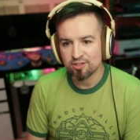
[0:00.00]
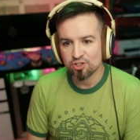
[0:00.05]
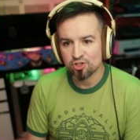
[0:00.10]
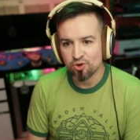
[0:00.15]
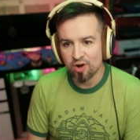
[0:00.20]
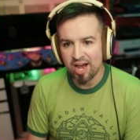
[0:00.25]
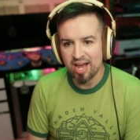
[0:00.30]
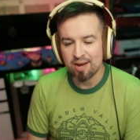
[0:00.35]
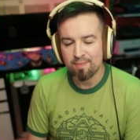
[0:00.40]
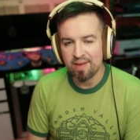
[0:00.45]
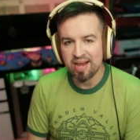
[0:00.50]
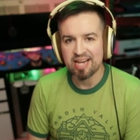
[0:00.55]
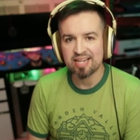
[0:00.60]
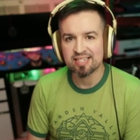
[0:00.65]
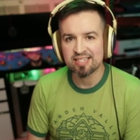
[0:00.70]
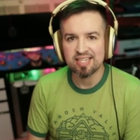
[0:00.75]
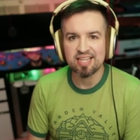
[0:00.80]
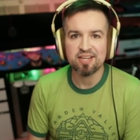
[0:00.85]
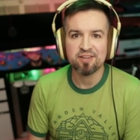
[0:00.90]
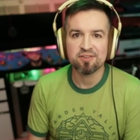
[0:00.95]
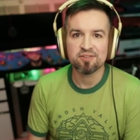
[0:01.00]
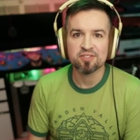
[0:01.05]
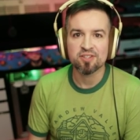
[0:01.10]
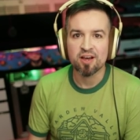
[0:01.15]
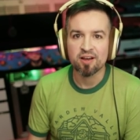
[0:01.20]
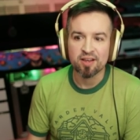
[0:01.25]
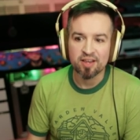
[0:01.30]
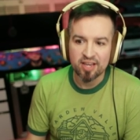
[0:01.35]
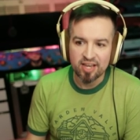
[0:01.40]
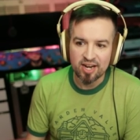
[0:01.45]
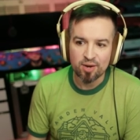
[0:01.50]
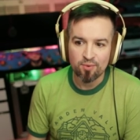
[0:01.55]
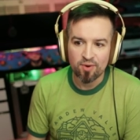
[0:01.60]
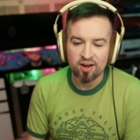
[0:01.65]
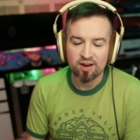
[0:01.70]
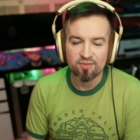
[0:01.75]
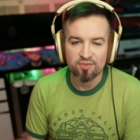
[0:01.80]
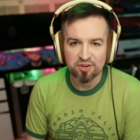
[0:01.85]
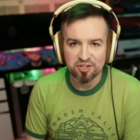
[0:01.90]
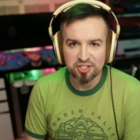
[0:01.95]
trying to make deals on getting
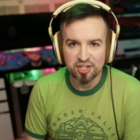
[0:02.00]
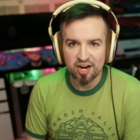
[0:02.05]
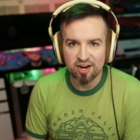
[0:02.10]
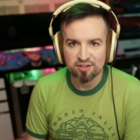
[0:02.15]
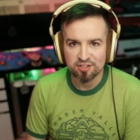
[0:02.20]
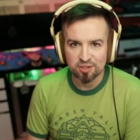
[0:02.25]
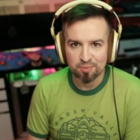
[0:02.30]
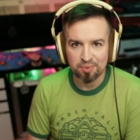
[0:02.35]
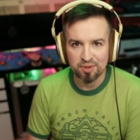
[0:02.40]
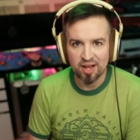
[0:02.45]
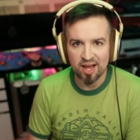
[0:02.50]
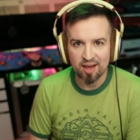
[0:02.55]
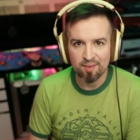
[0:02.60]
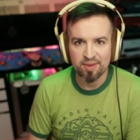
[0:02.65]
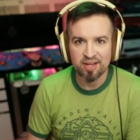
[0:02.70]
rid of their chair supply,